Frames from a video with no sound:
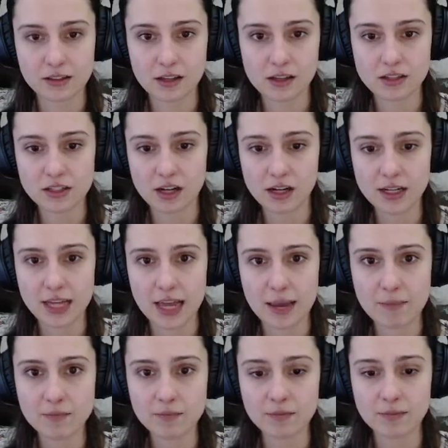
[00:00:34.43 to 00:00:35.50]
Start
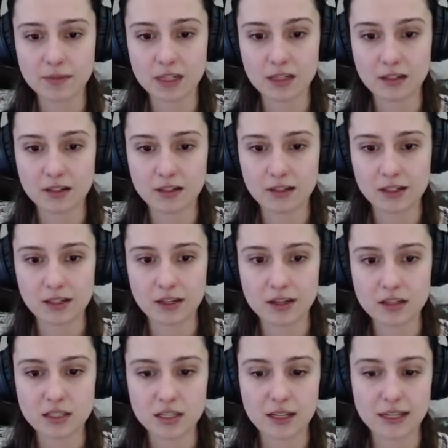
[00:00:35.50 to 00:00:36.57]
game,
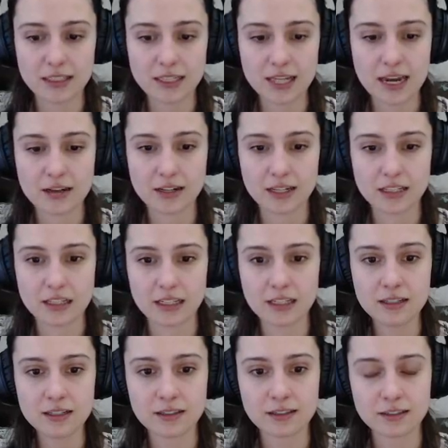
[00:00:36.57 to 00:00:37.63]
select a character.
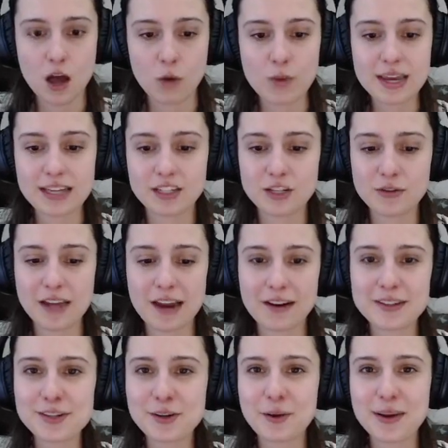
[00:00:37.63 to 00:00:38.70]
We get to do
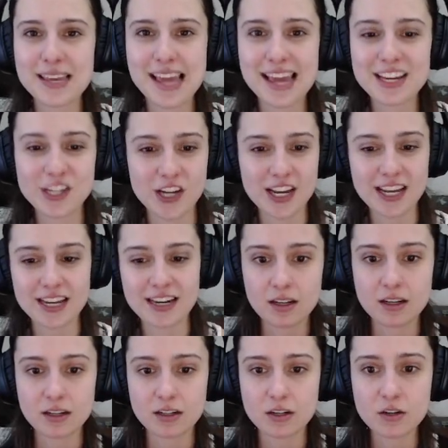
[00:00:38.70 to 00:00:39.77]
character creation.
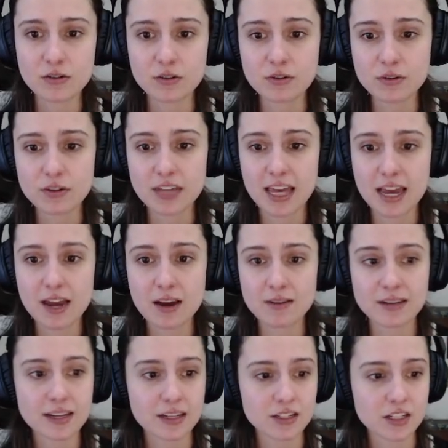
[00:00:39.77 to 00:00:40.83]
New
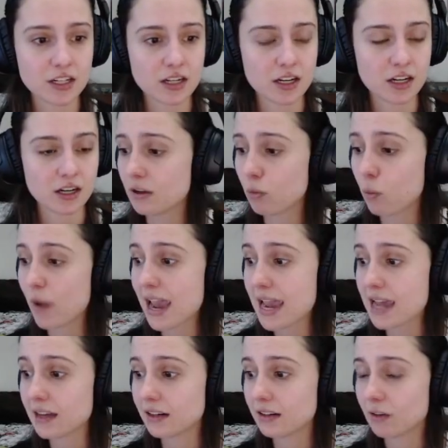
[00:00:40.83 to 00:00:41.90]
character.
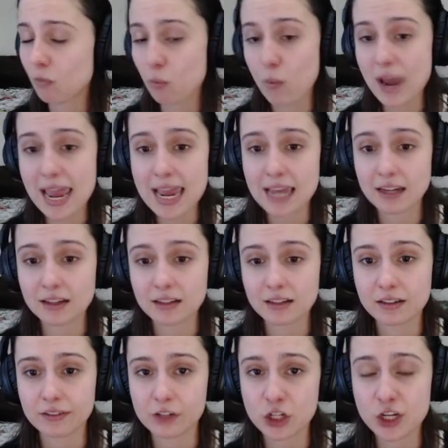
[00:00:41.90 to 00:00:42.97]
Wait, wait.
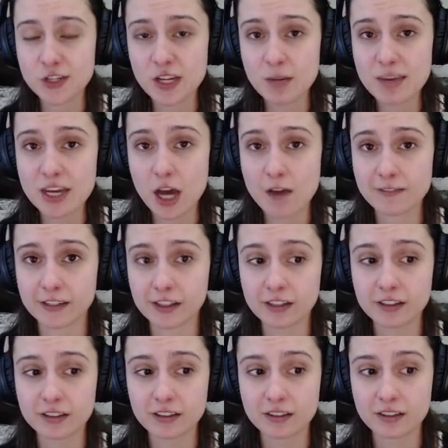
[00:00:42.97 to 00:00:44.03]
She's gonna be covered,
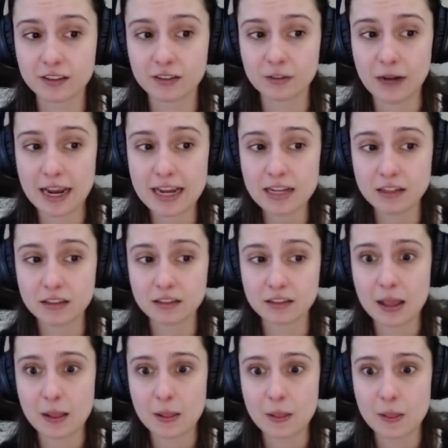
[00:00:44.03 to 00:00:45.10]
right?
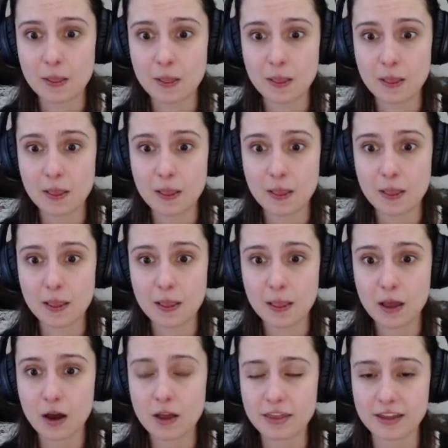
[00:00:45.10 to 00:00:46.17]

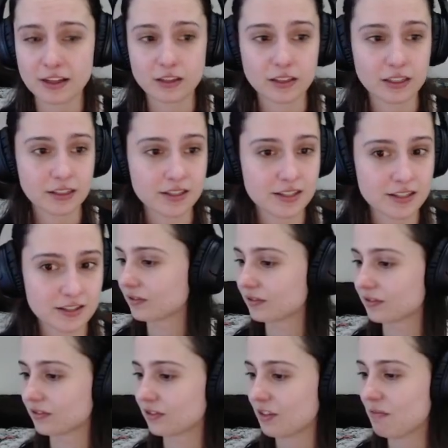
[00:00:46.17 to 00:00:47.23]
Oh, thank goodness.
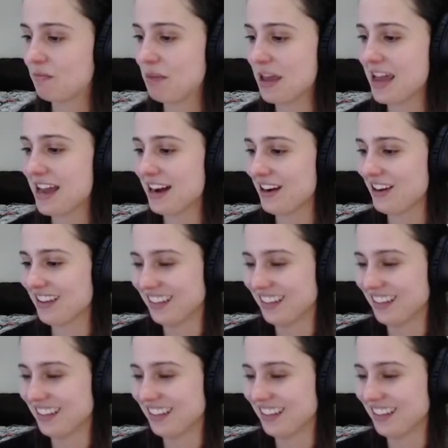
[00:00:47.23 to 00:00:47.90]
Beard!